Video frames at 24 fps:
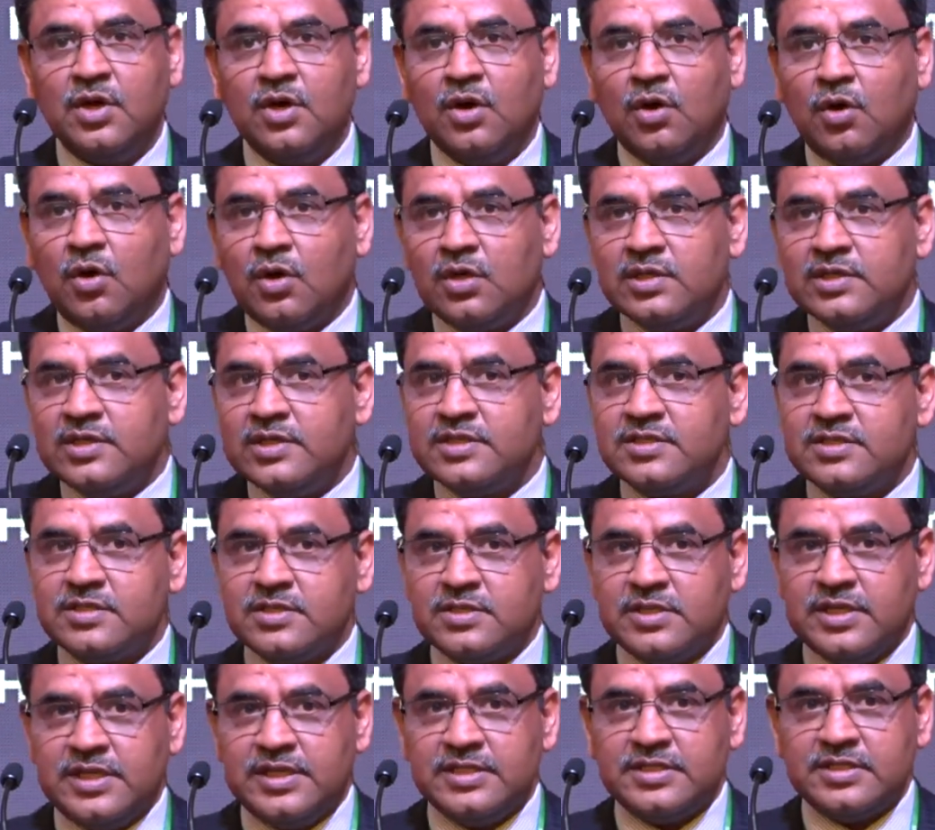all the
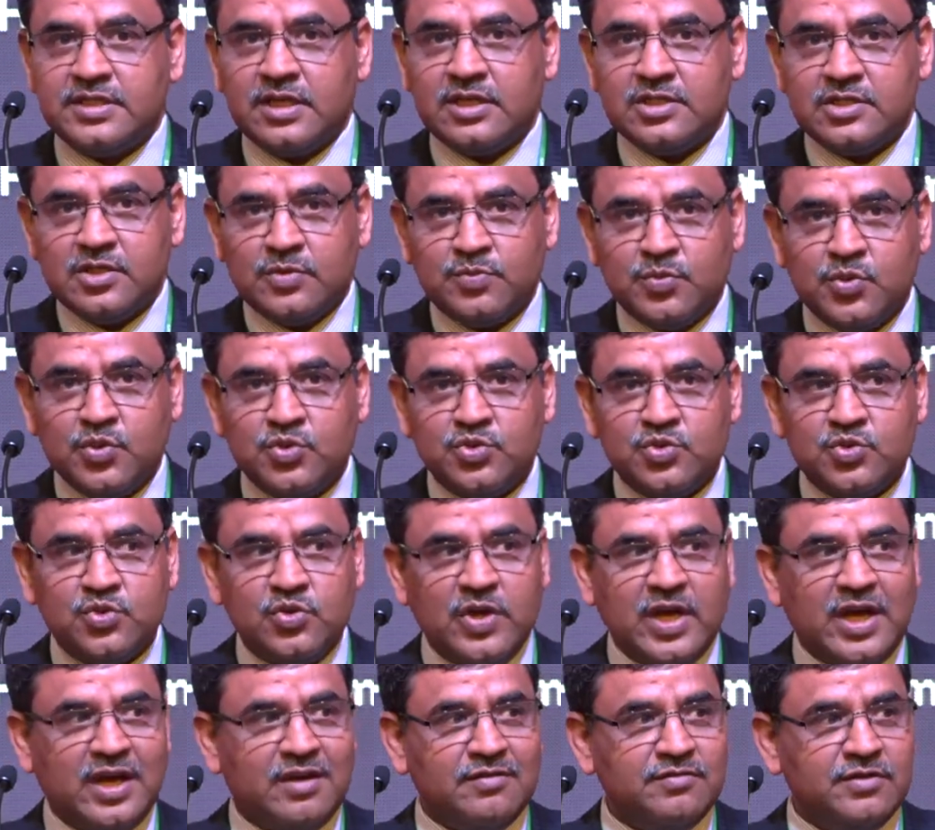states are supposed to
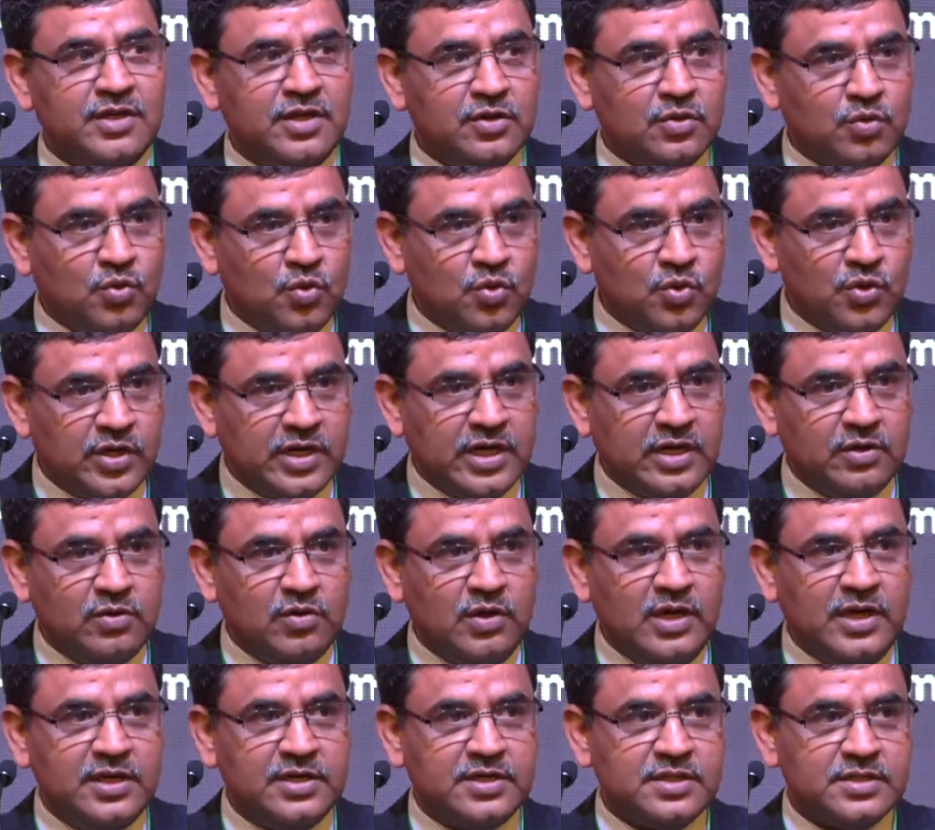have their own
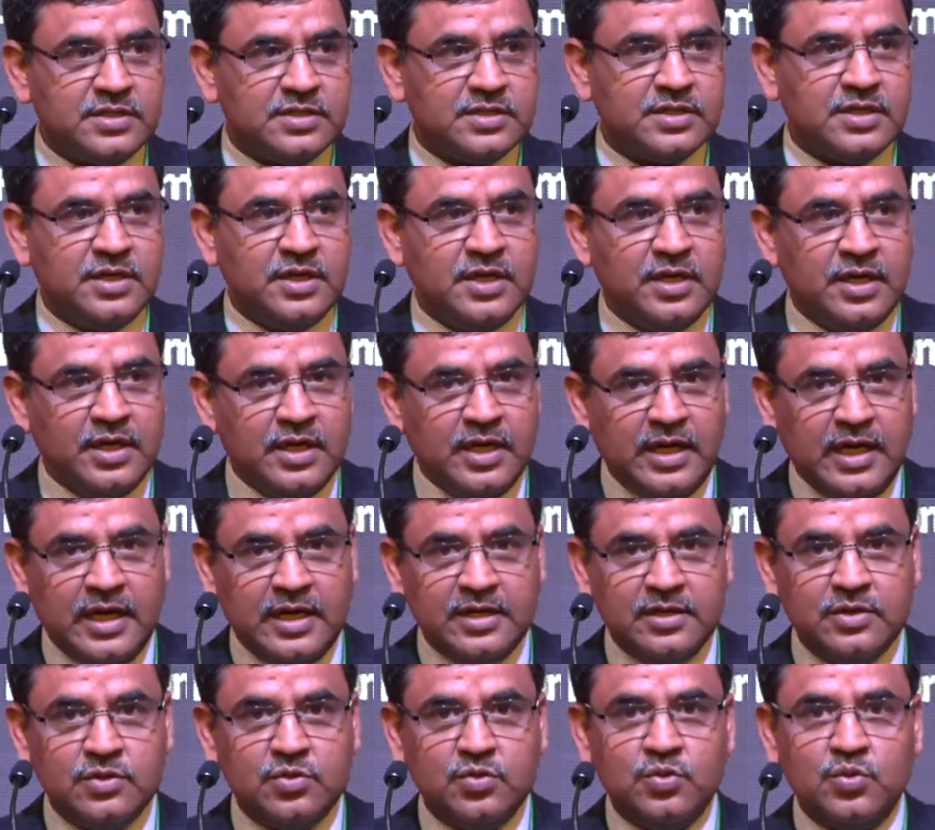regulators
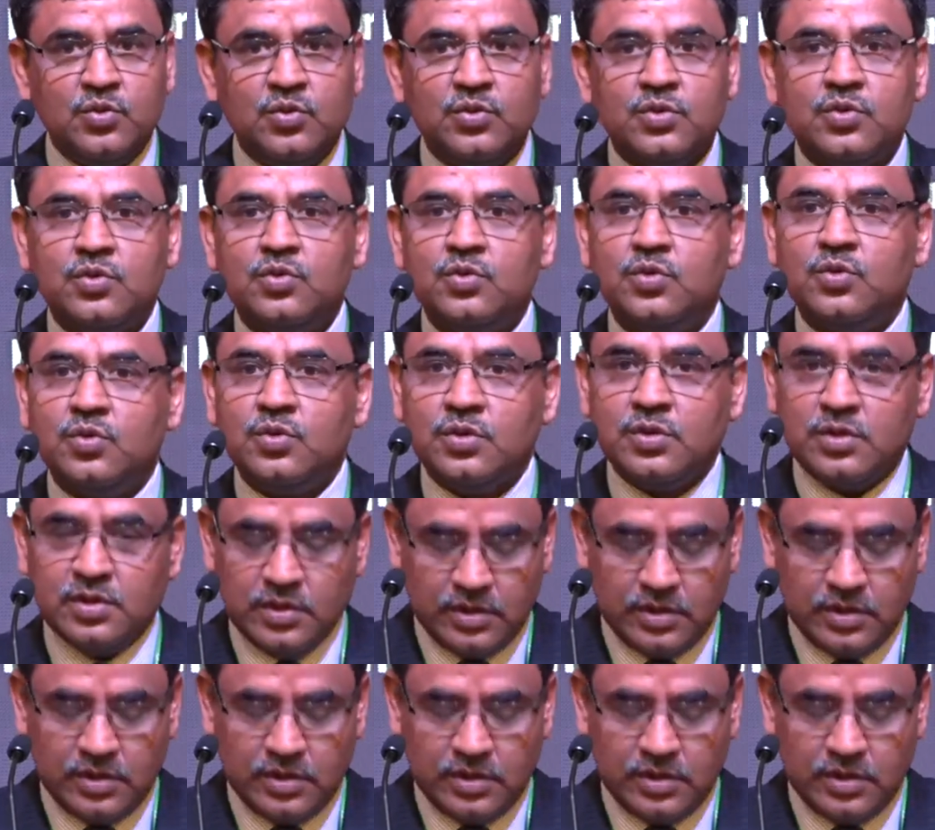and to